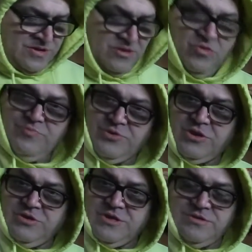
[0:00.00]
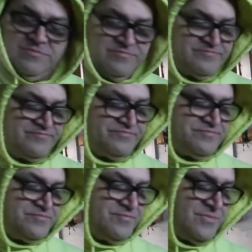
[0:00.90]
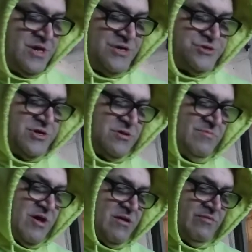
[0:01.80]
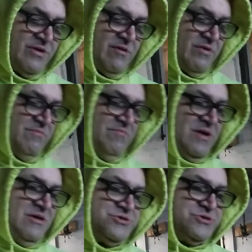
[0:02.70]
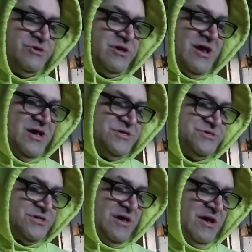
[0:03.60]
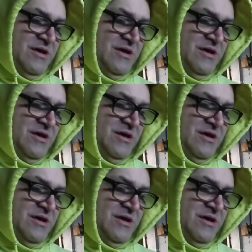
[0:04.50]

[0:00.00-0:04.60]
They look pretty good. I checked them out already. I'll show you guys